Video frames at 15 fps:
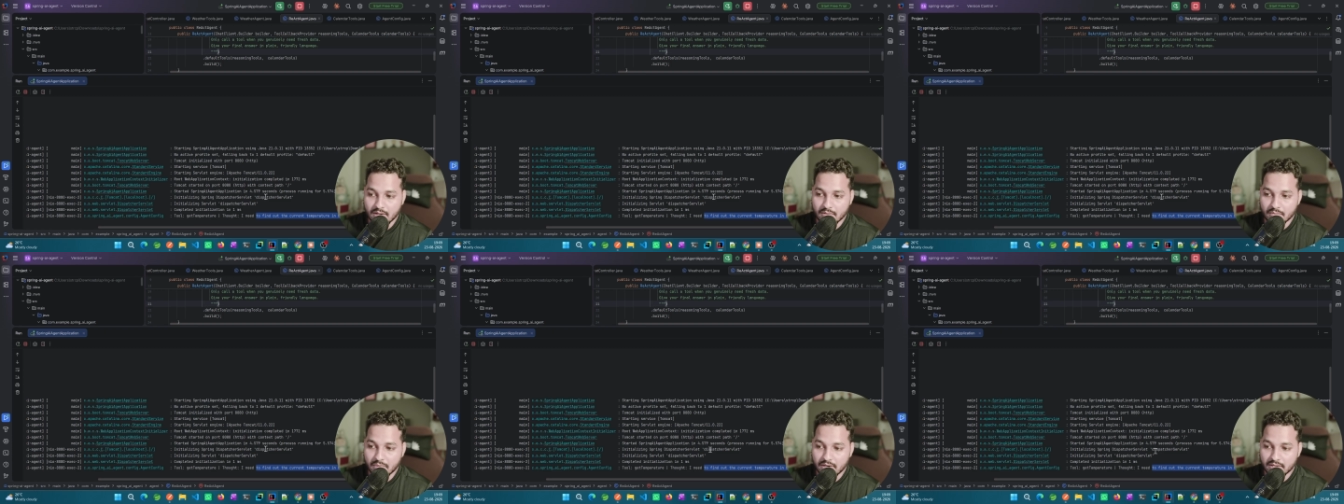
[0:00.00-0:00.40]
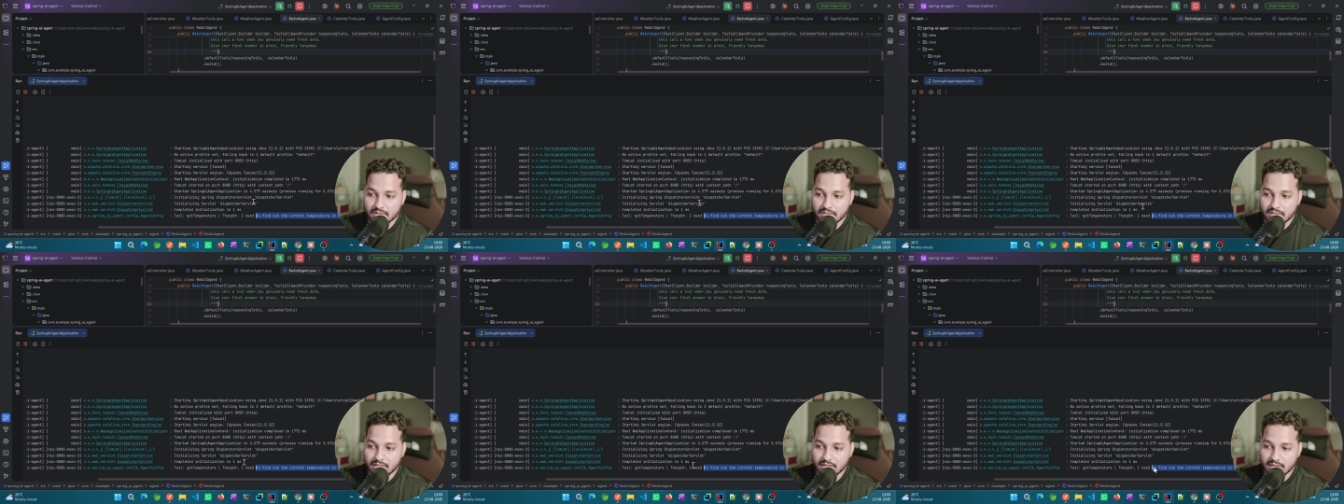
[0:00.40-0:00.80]
But
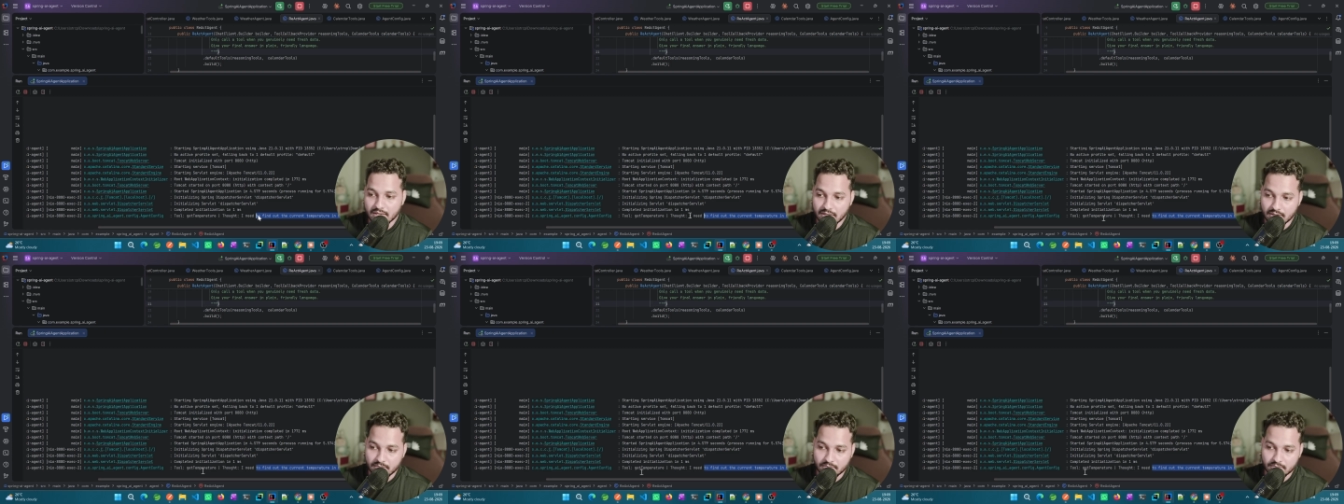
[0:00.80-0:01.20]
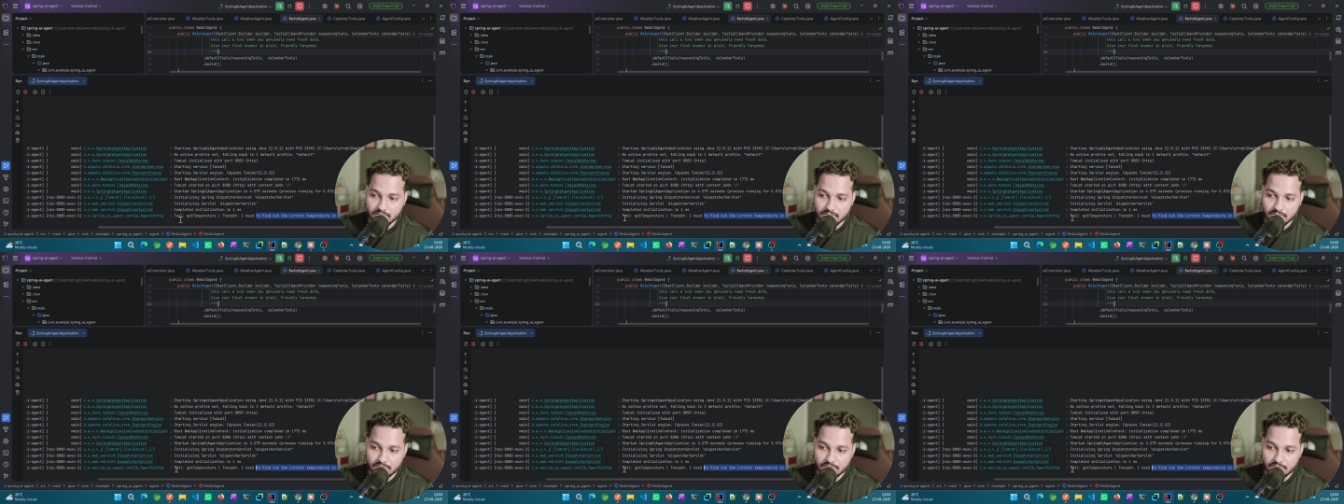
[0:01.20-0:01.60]

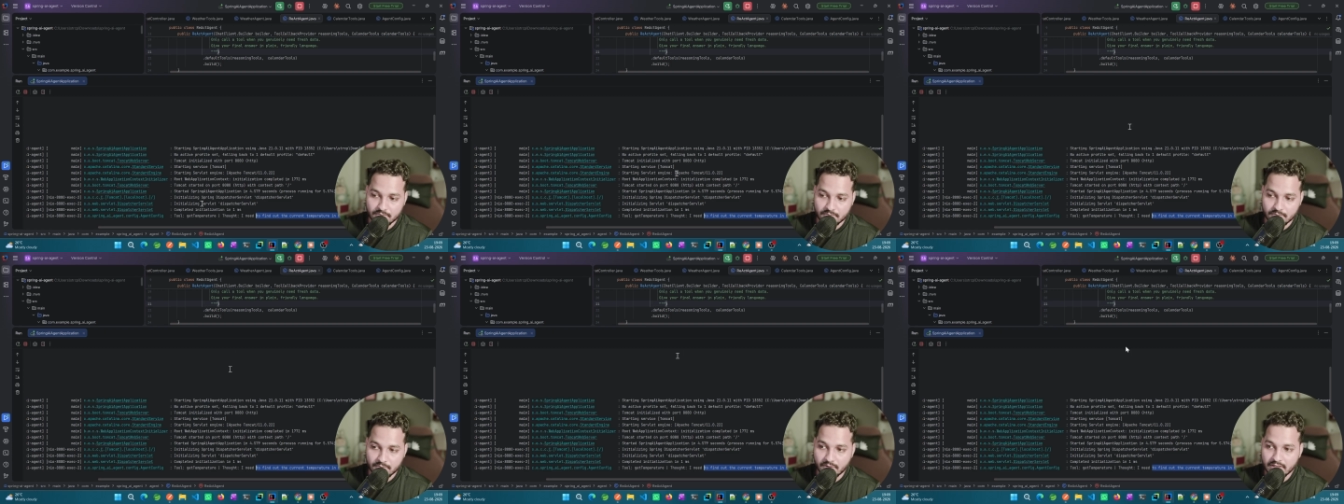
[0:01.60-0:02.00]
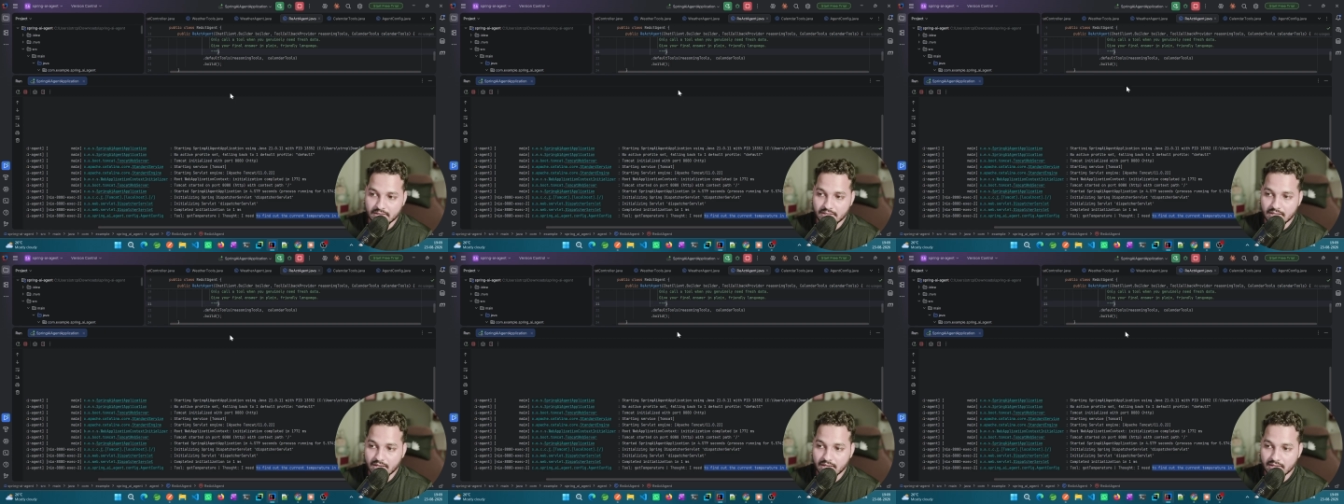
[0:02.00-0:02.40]
when
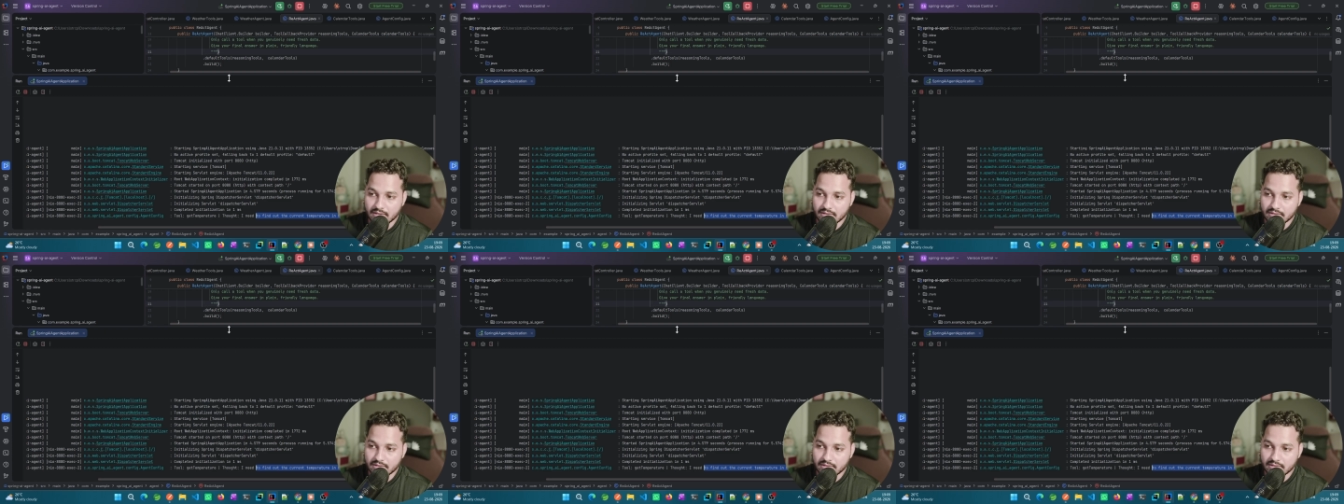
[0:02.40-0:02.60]
the